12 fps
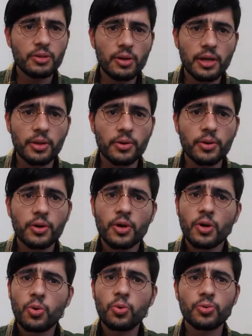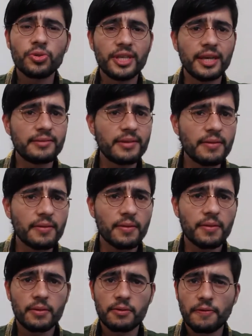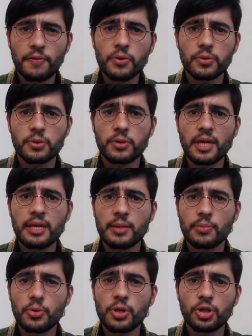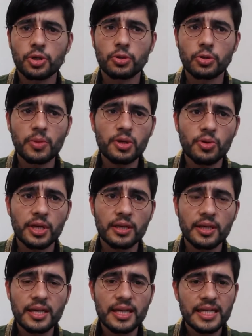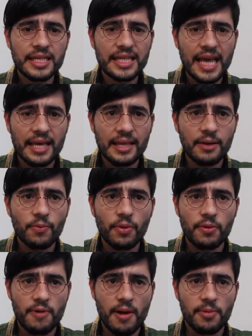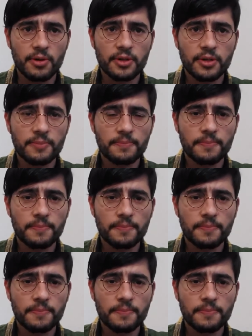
Toledo, who the 18th refused to send ammunition to Madrid, siding with the rebels.